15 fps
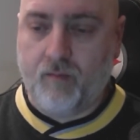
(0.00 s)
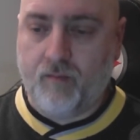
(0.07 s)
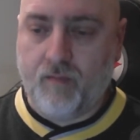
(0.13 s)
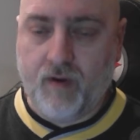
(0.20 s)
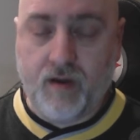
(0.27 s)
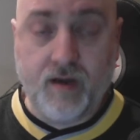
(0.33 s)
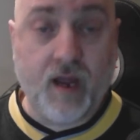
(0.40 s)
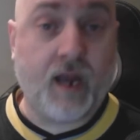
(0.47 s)

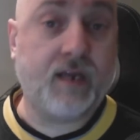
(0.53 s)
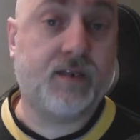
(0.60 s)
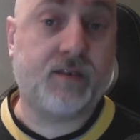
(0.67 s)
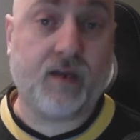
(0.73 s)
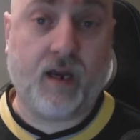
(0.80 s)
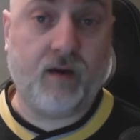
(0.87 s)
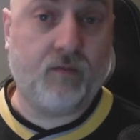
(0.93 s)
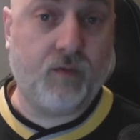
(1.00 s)
night
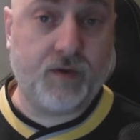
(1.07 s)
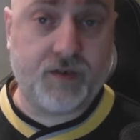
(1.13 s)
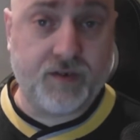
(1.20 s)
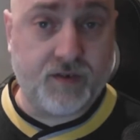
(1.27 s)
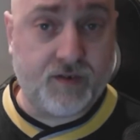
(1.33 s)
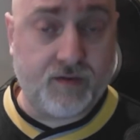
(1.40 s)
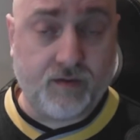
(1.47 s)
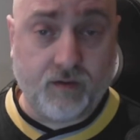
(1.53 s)
sight, which
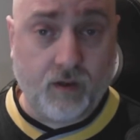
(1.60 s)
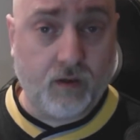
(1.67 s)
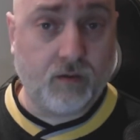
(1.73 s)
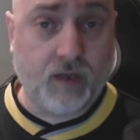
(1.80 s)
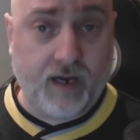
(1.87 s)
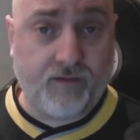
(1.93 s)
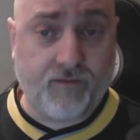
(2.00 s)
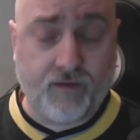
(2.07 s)
is low
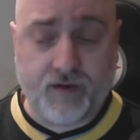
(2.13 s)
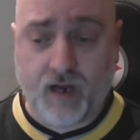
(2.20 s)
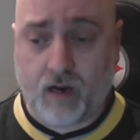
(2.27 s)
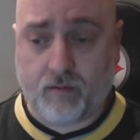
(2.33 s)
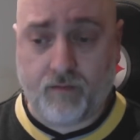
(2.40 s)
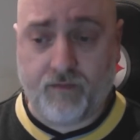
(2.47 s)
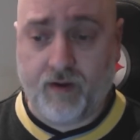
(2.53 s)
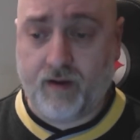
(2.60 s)
light
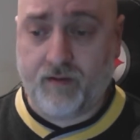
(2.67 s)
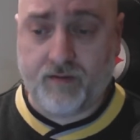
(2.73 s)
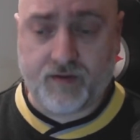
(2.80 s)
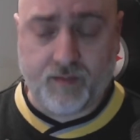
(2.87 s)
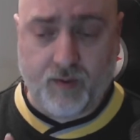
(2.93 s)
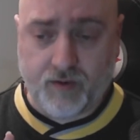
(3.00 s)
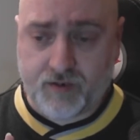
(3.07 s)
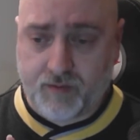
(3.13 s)
photography. It's
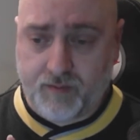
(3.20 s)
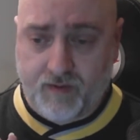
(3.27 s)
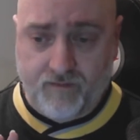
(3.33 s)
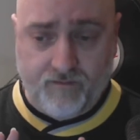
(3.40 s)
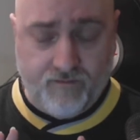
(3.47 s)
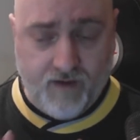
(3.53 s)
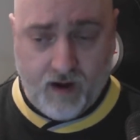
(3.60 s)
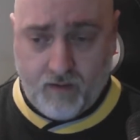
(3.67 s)
supposed to be
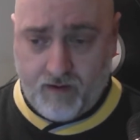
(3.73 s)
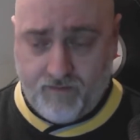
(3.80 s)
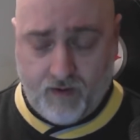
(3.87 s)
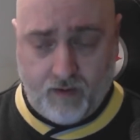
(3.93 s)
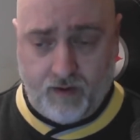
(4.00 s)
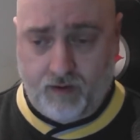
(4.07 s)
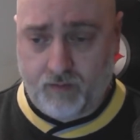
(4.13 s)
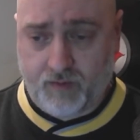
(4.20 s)
very,
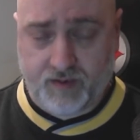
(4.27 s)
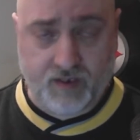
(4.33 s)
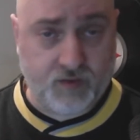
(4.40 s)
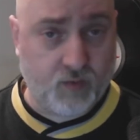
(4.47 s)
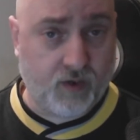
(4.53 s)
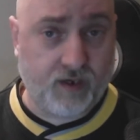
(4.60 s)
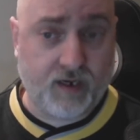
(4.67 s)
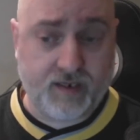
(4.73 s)
very good with this.
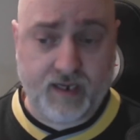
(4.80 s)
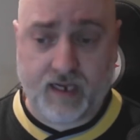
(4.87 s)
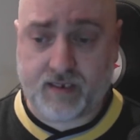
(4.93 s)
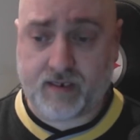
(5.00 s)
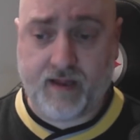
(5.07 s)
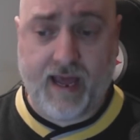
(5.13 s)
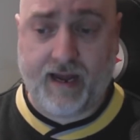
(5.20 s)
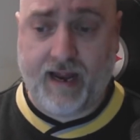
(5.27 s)
We're going to
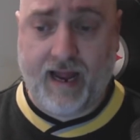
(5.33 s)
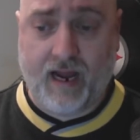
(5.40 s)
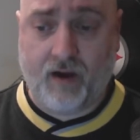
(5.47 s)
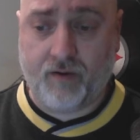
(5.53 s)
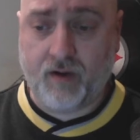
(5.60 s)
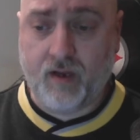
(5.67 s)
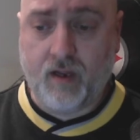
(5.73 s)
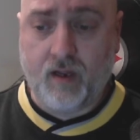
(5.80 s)
test that
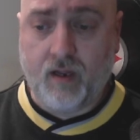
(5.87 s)
out.